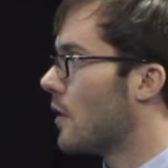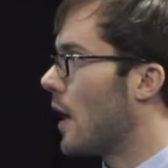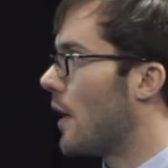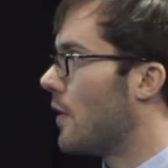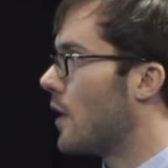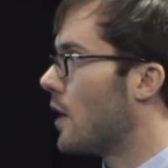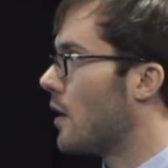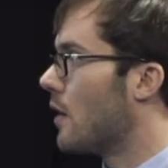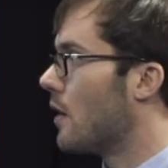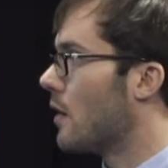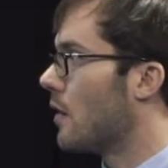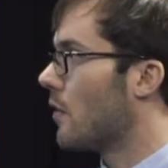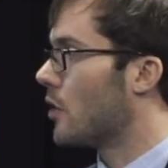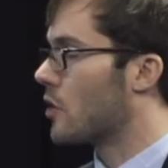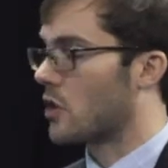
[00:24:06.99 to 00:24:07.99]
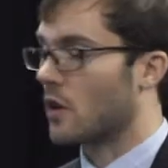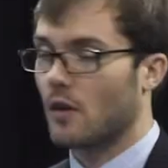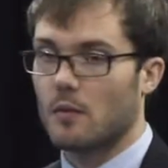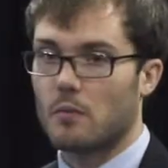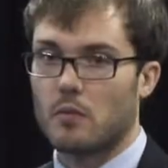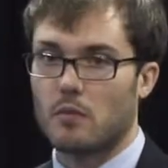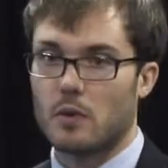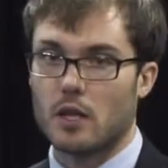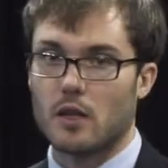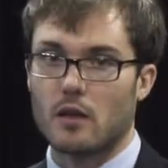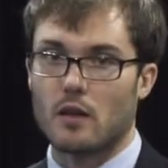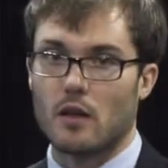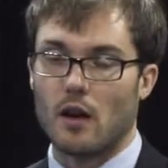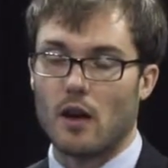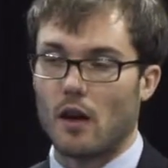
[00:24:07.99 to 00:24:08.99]
And then there's going to
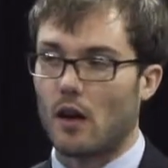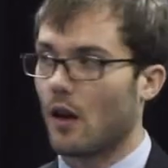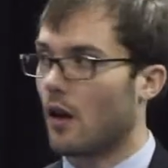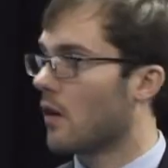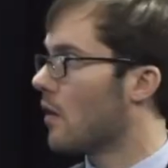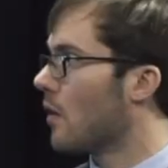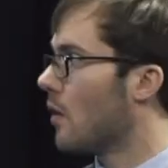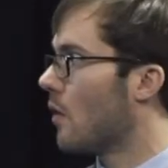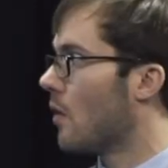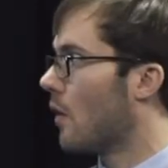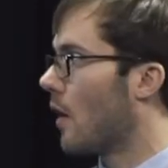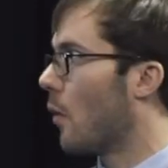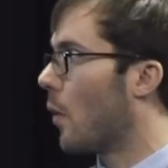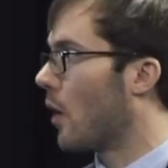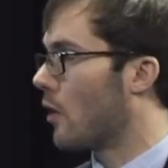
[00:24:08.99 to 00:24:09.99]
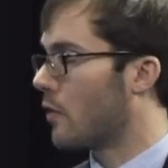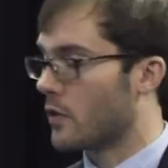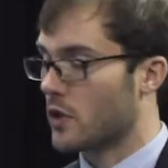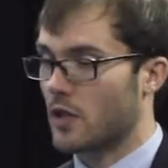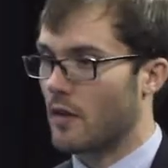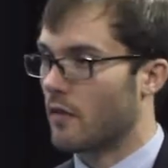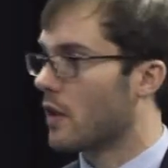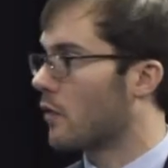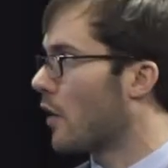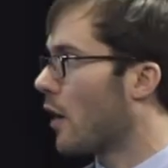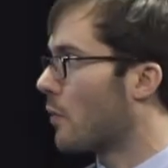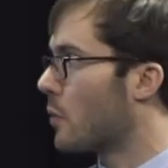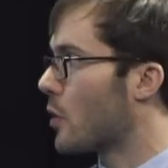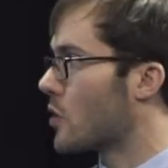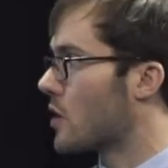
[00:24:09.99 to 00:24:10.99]
be well over
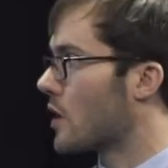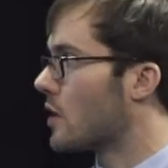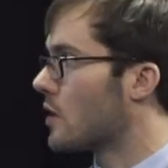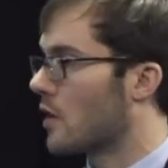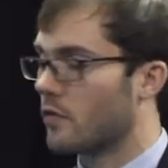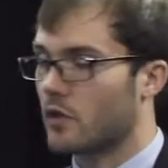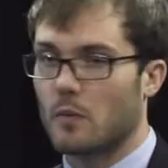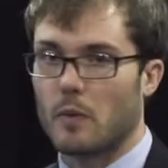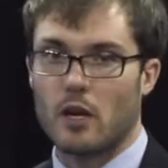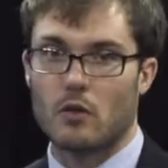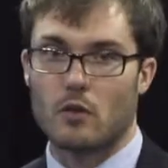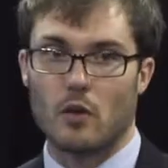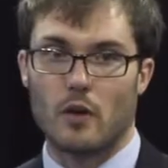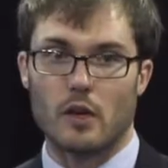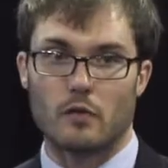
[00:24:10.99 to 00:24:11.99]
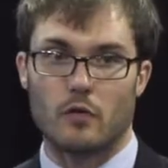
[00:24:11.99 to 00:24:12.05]
75% of tomato growing